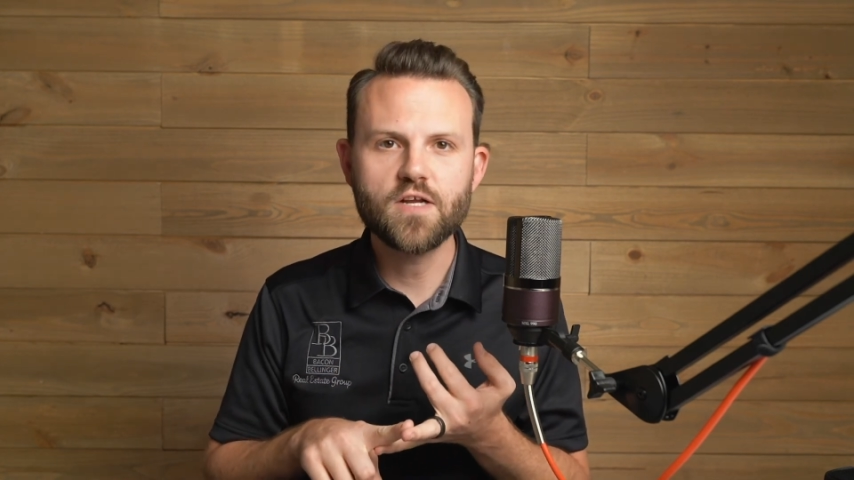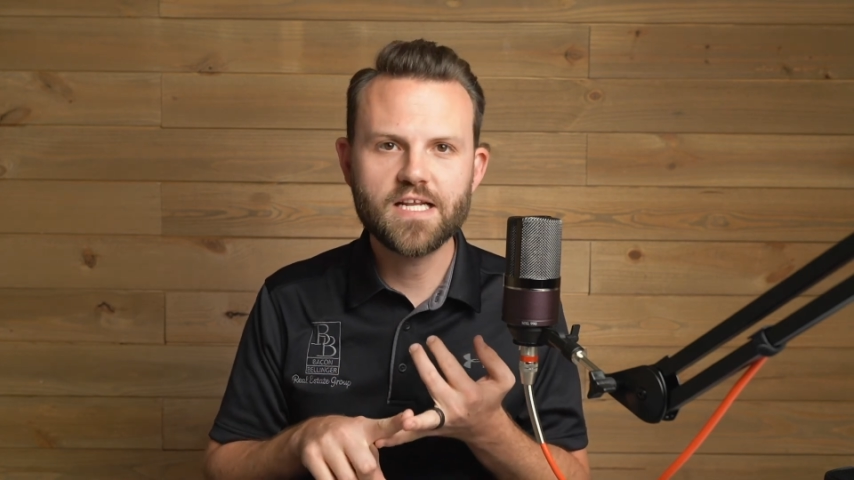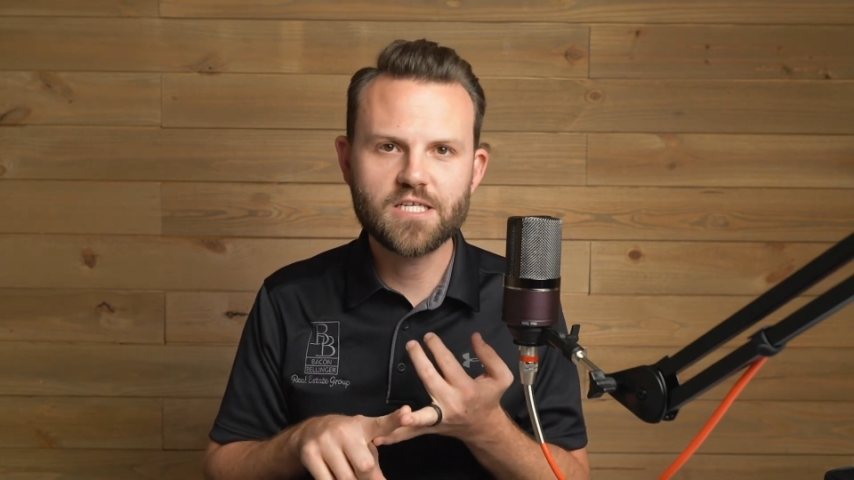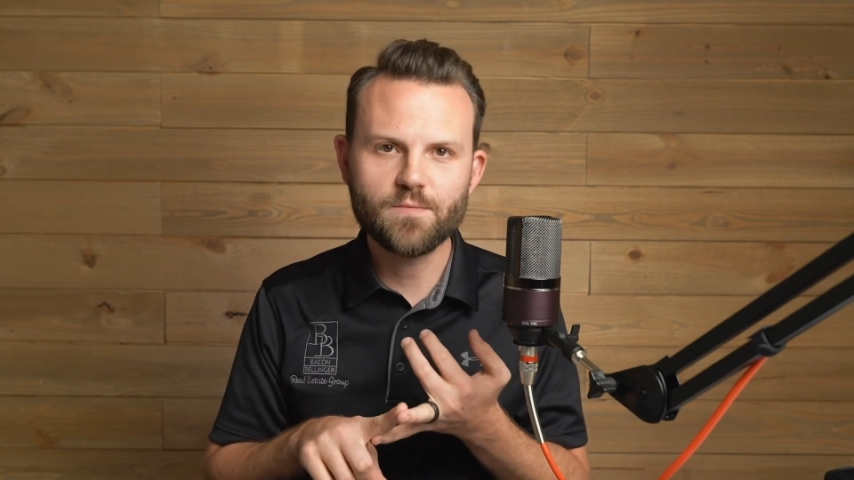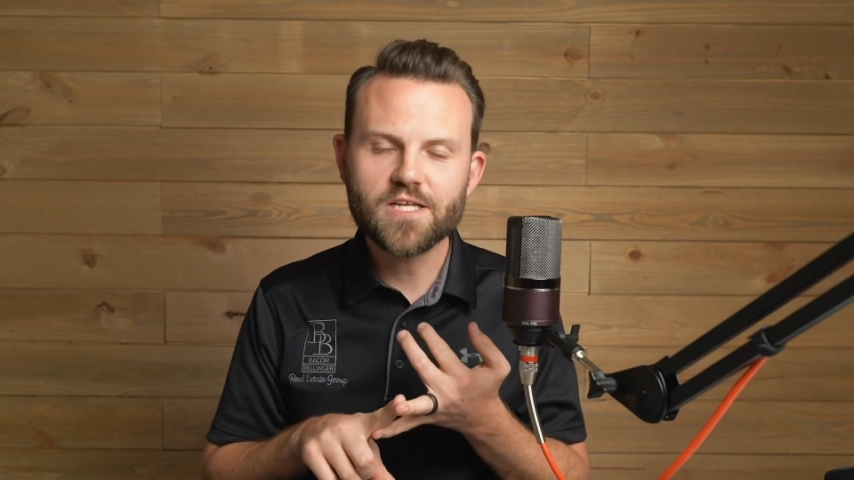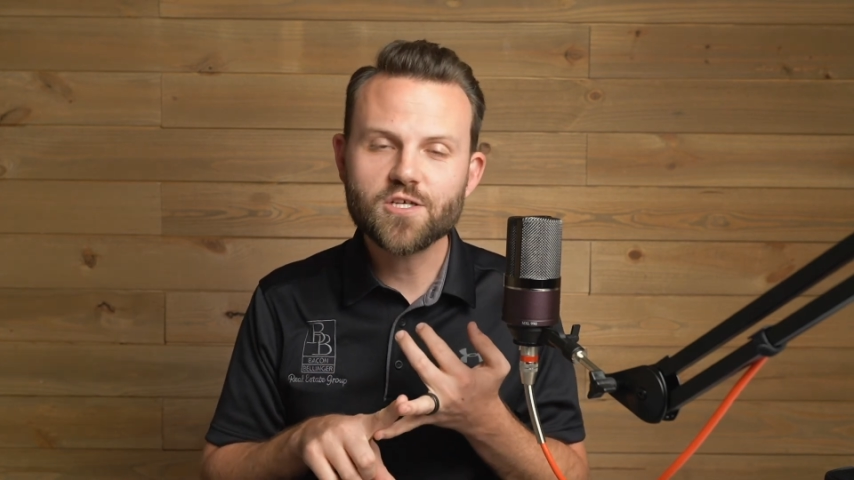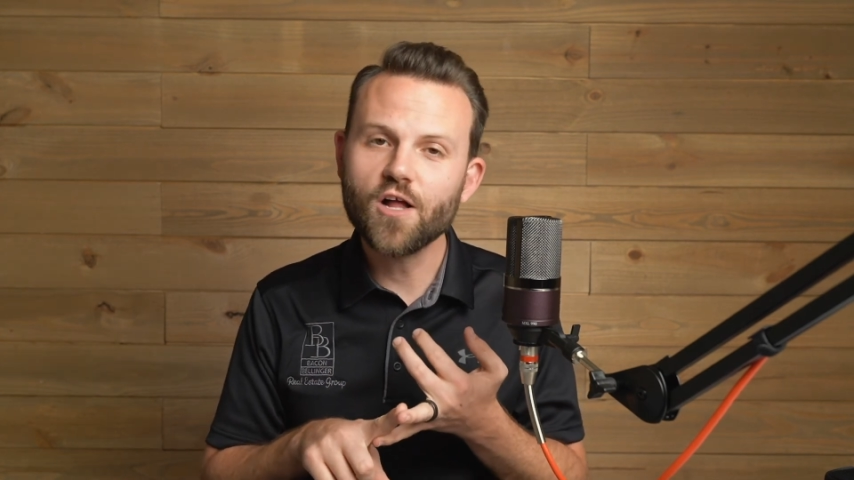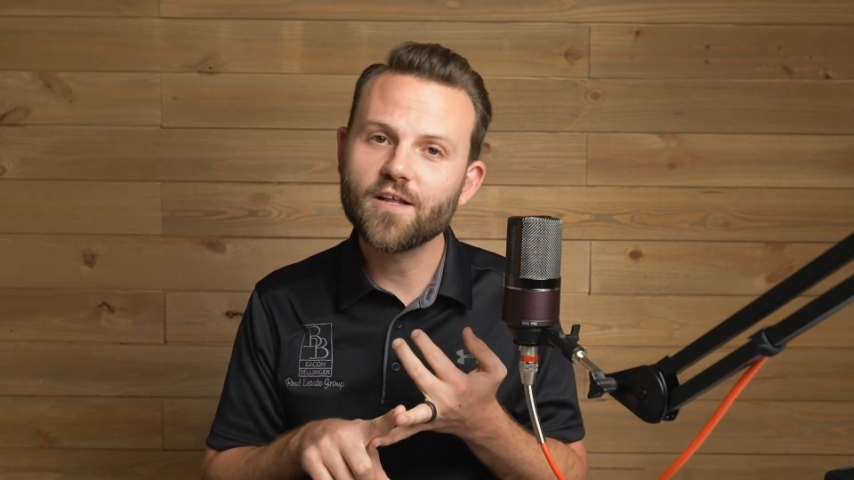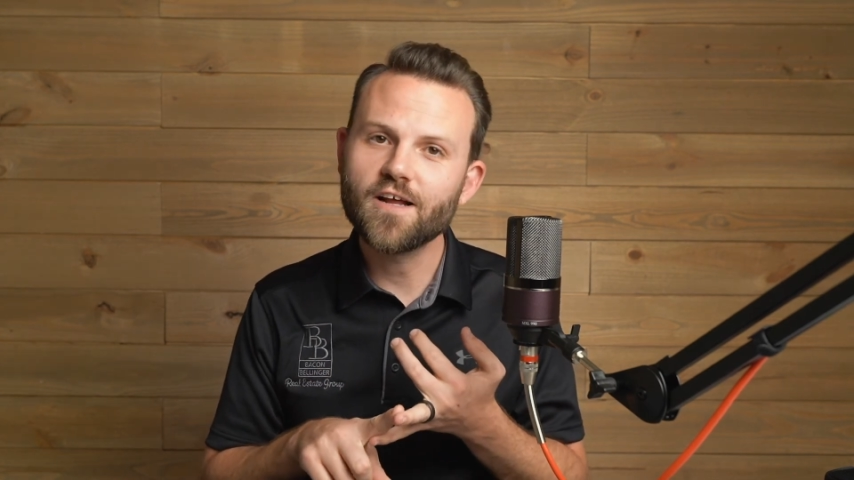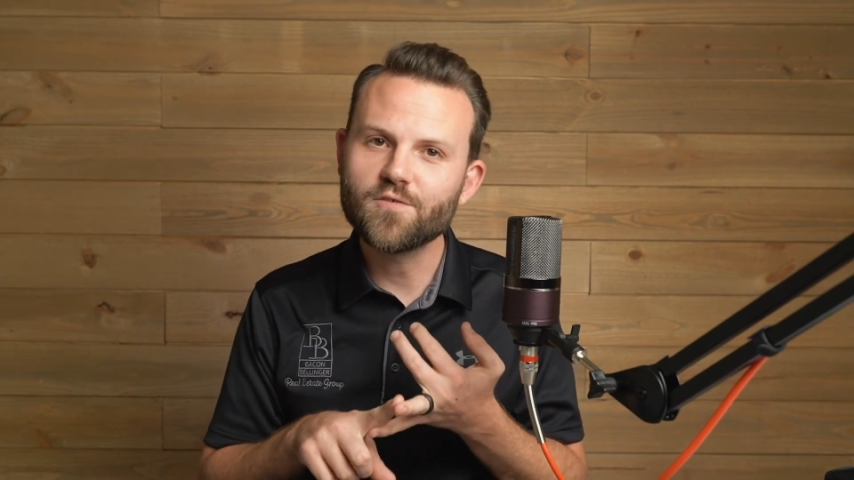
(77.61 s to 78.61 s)
need it to be
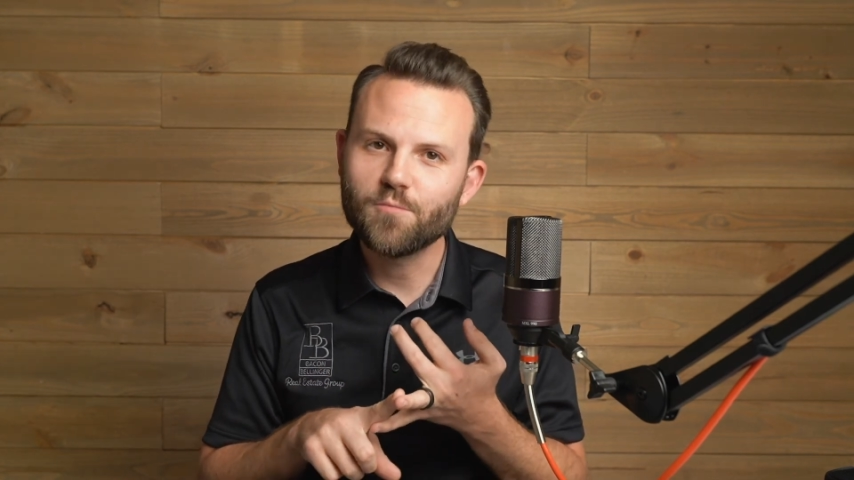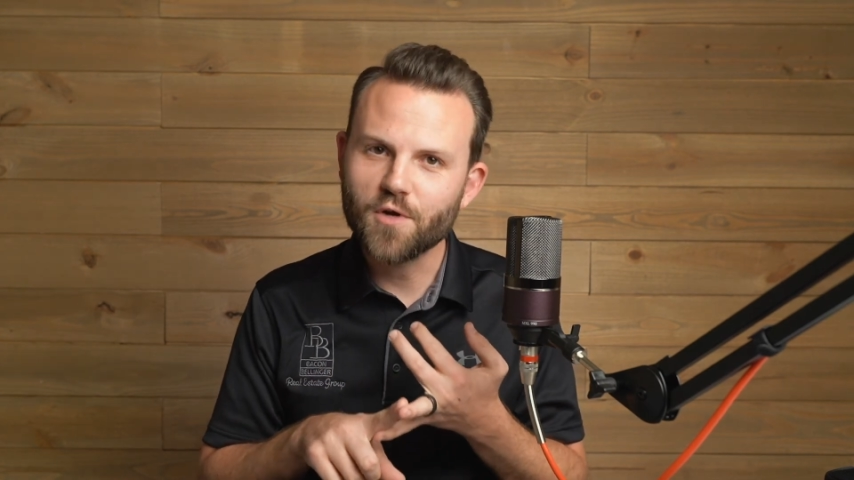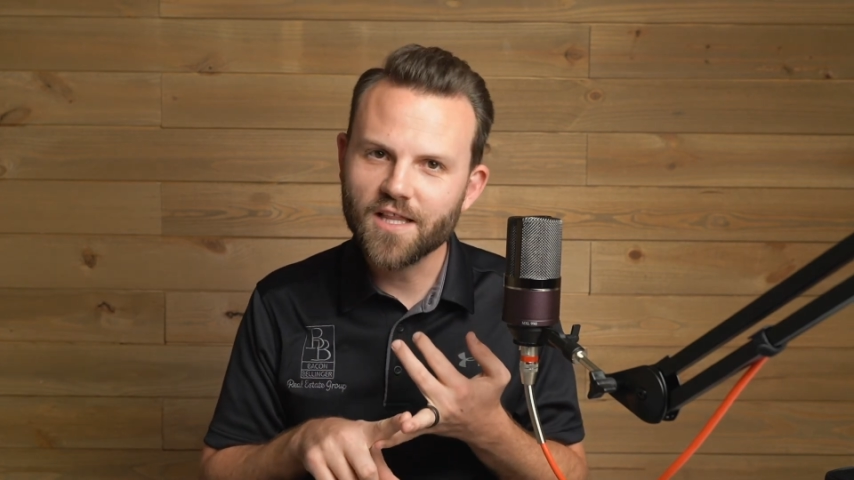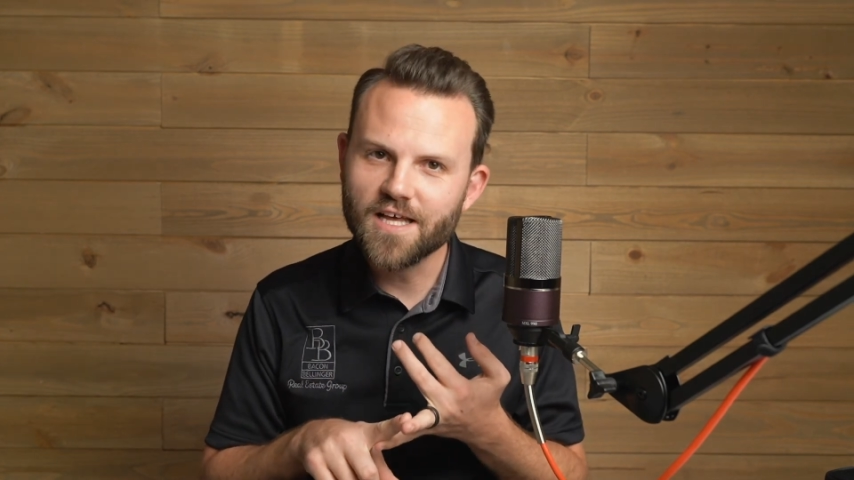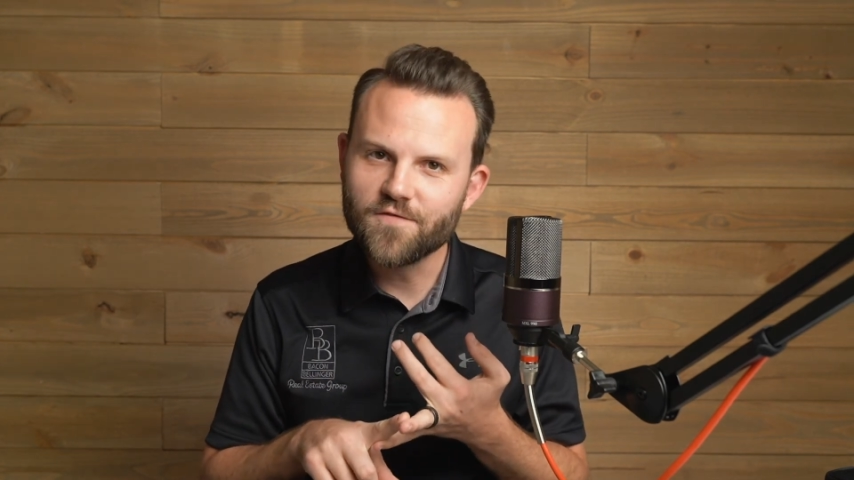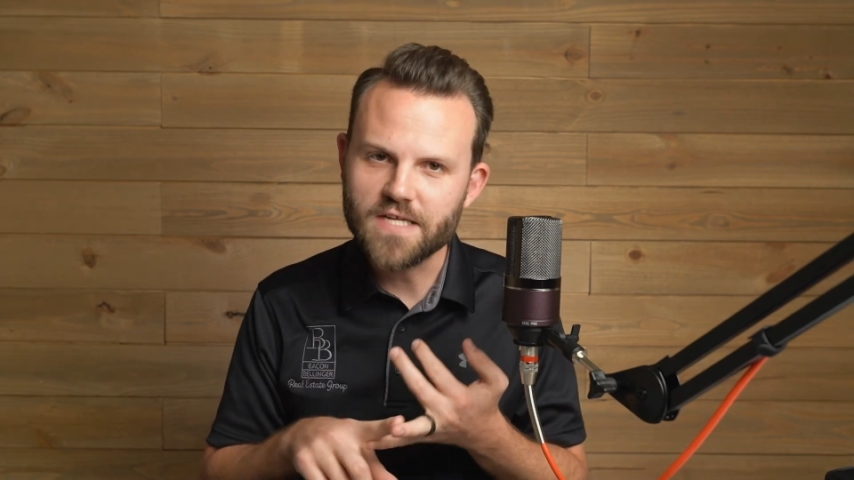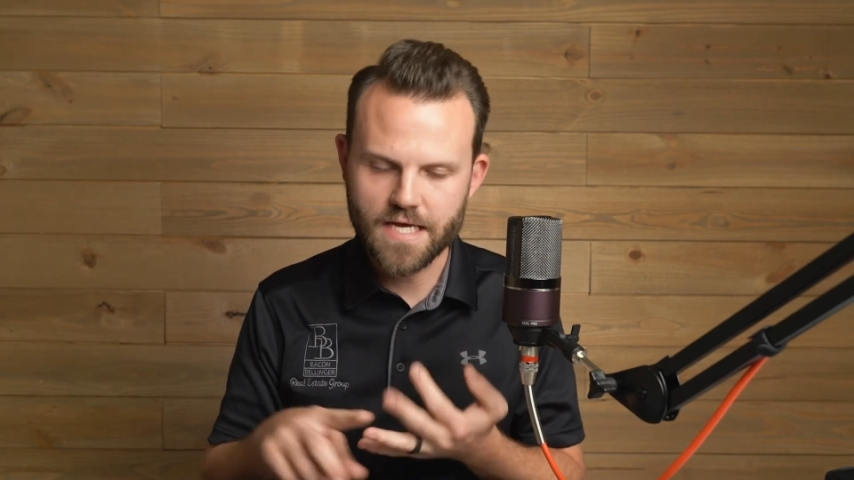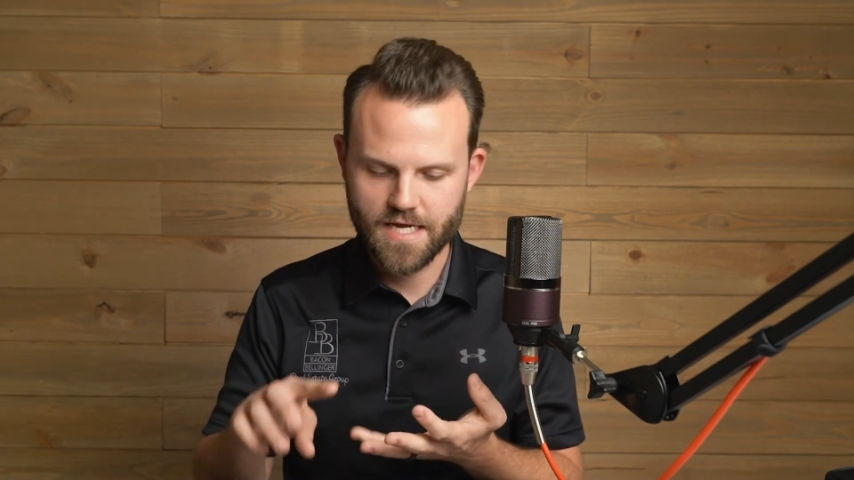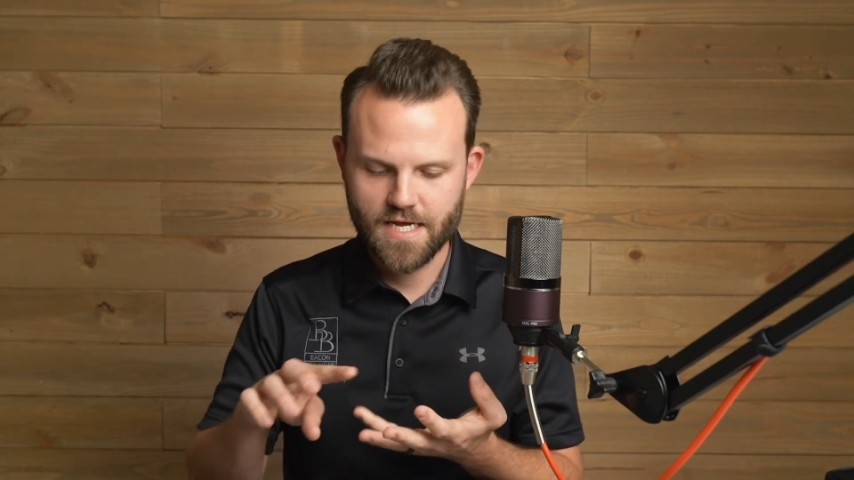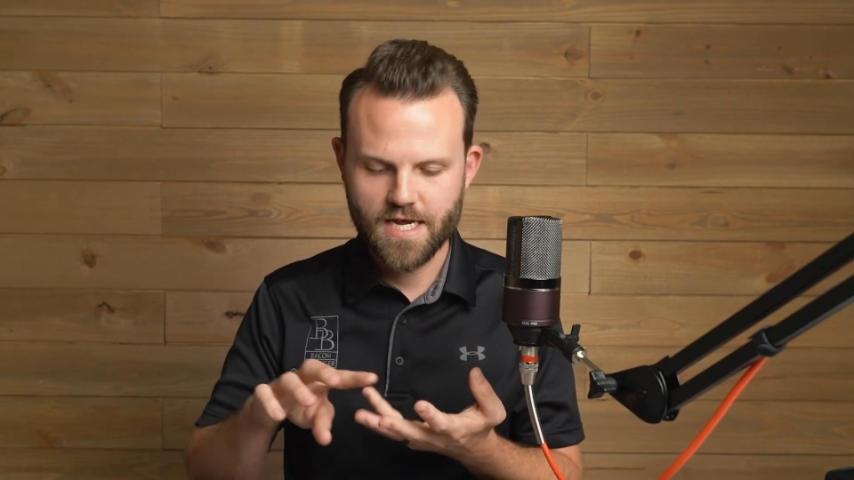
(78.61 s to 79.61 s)
tall enough to put a lift in.